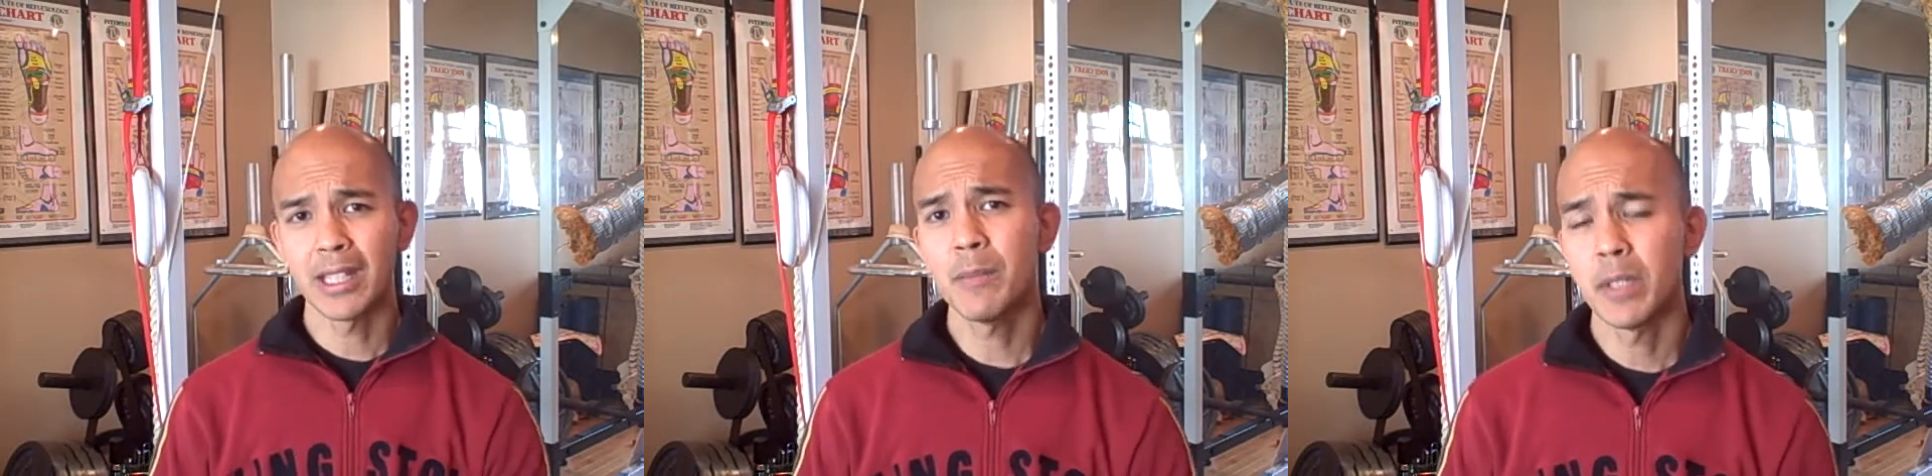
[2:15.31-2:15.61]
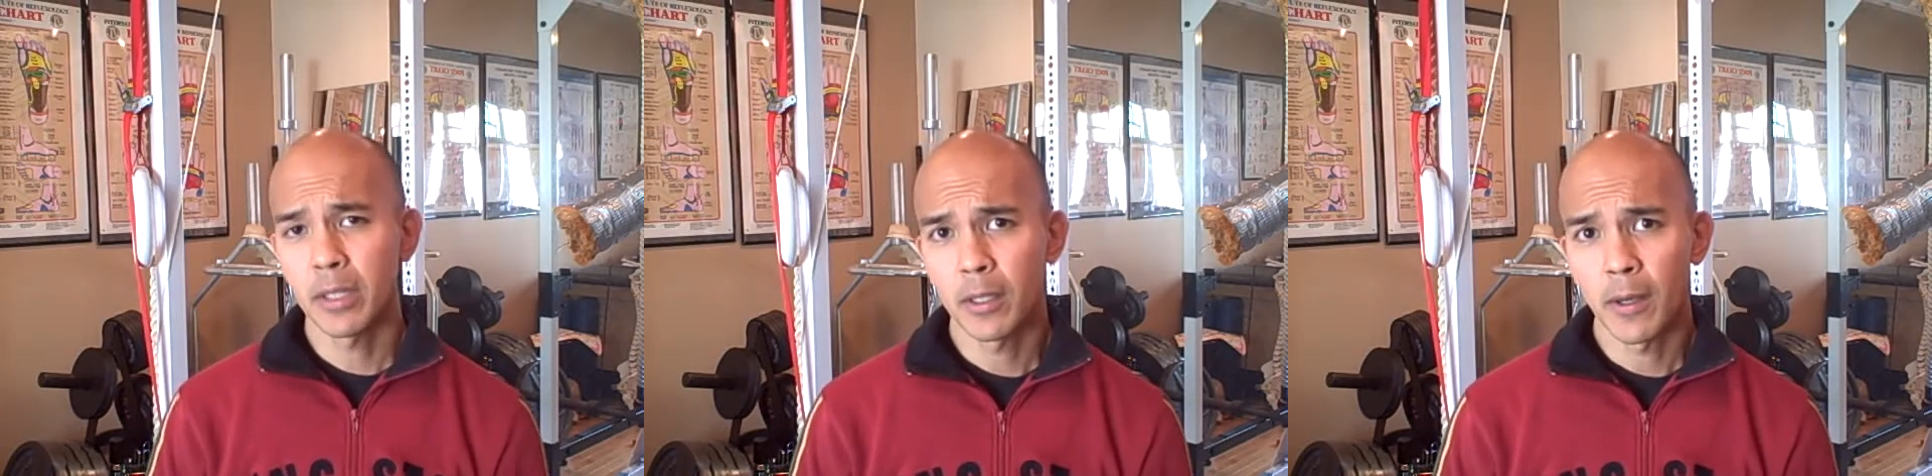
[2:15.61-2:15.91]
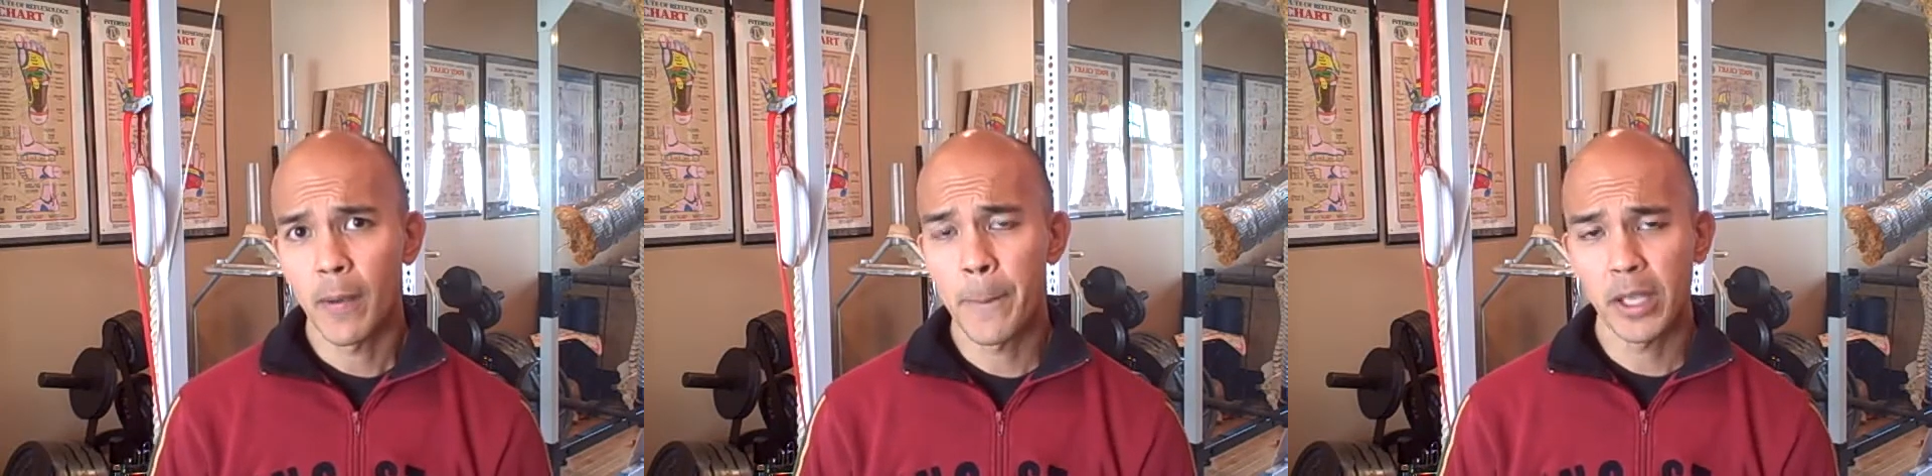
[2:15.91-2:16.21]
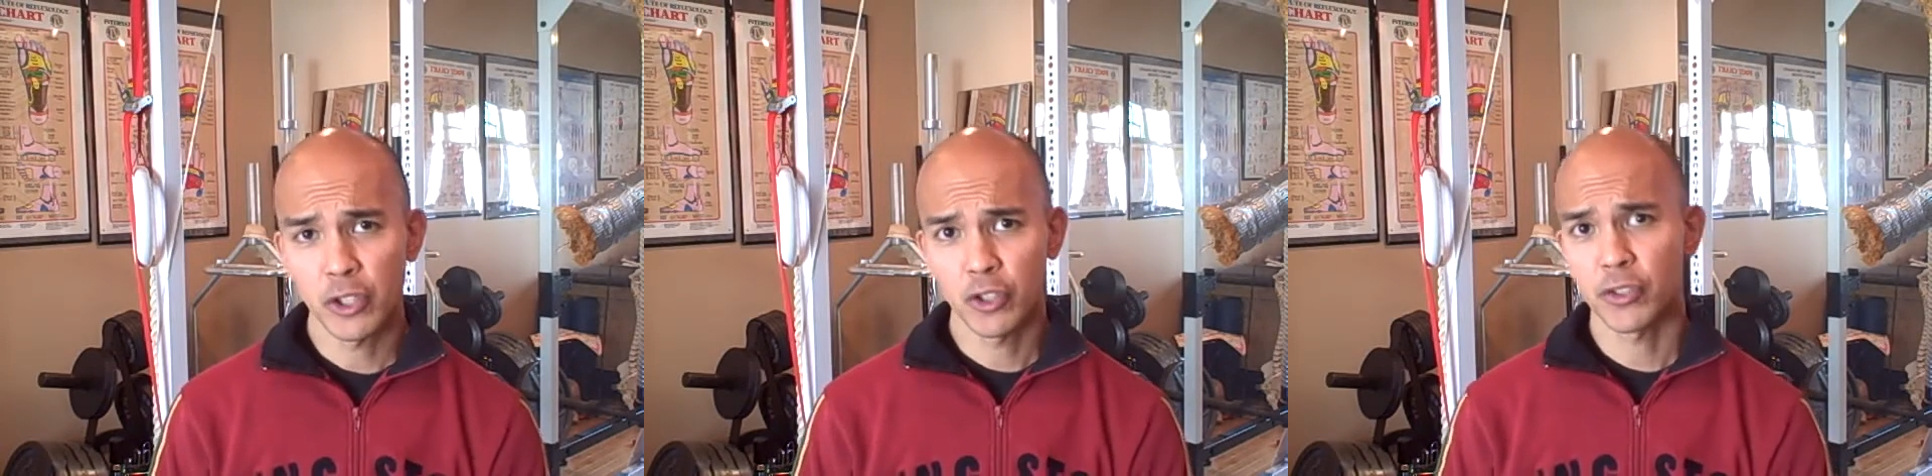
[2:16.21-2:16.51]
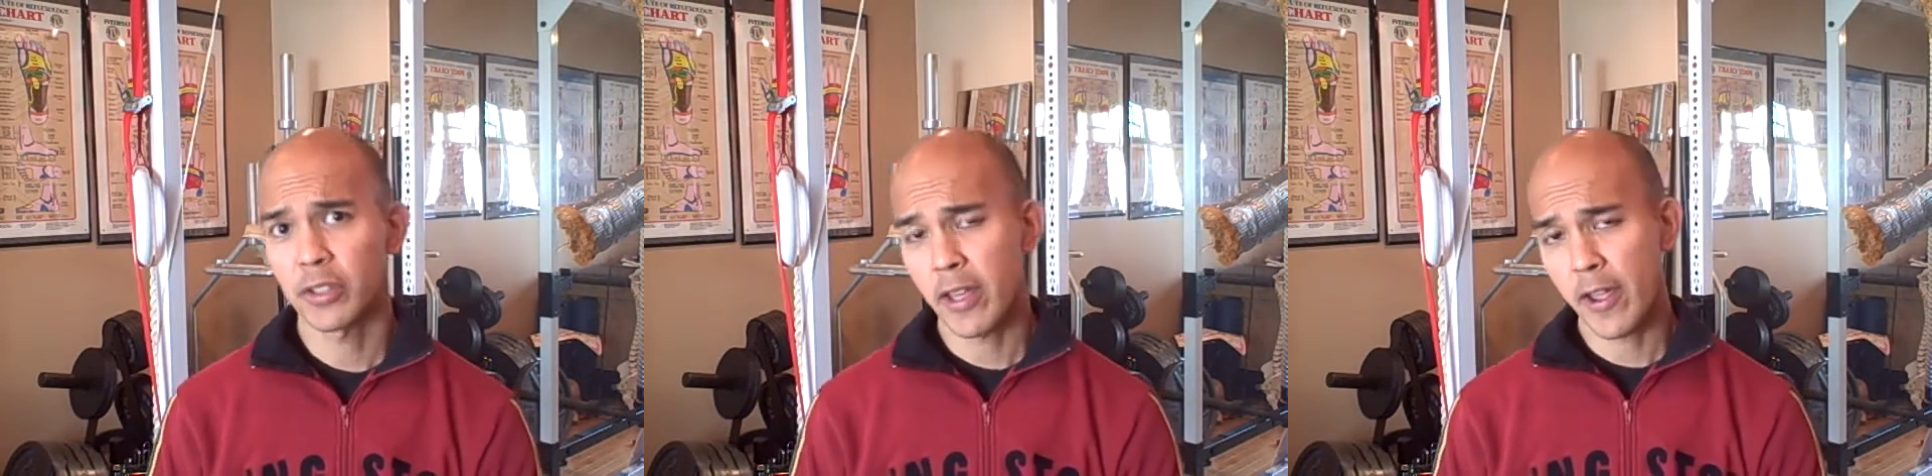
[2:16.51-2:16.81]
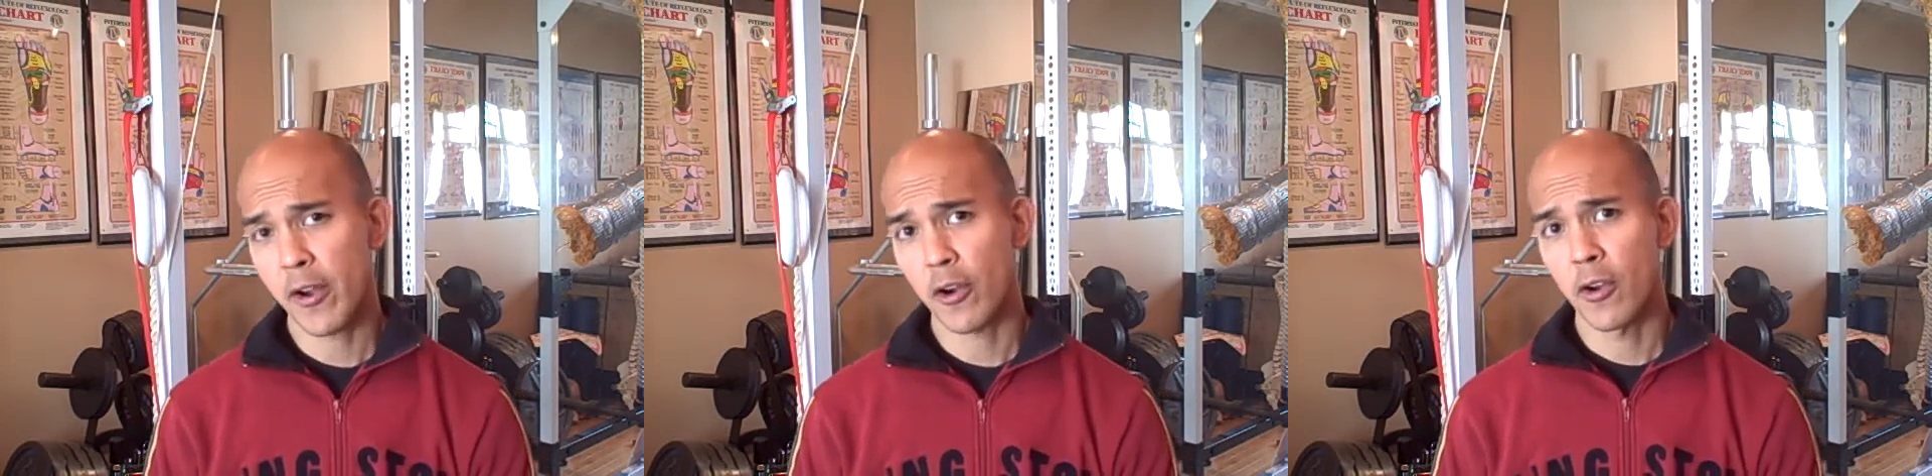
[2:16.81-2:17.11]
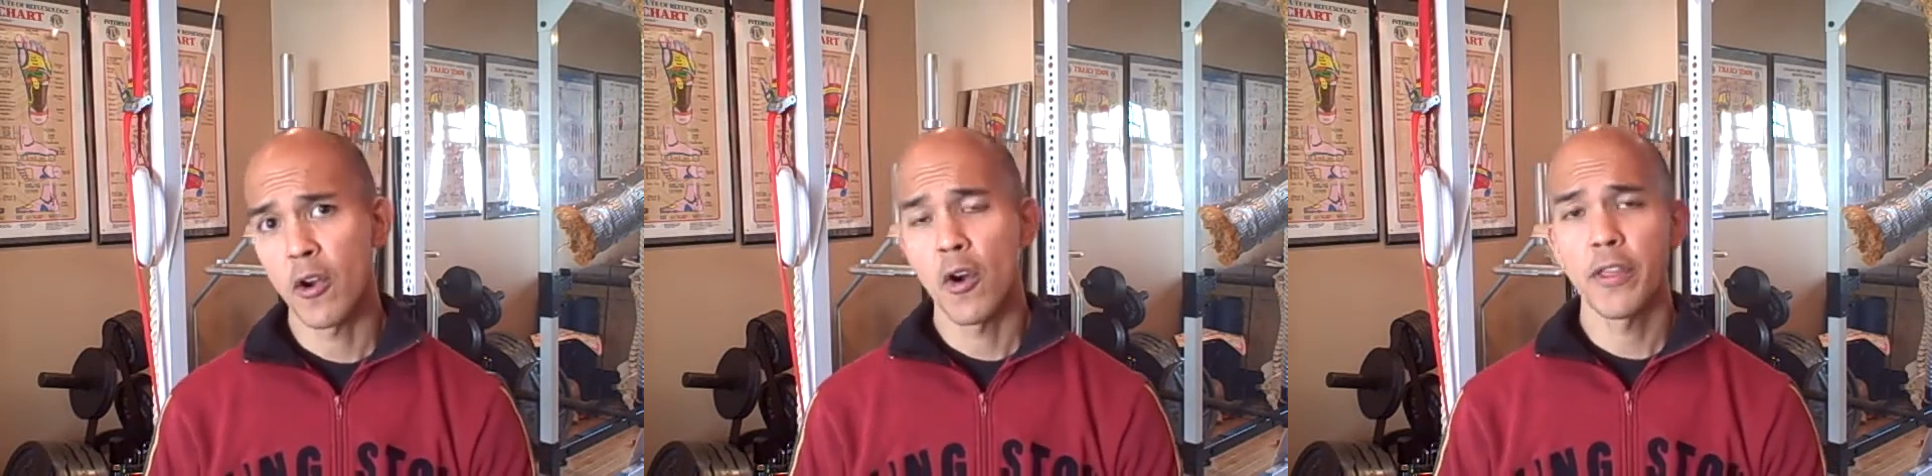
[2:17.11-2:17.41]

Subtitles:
limit a patient's care.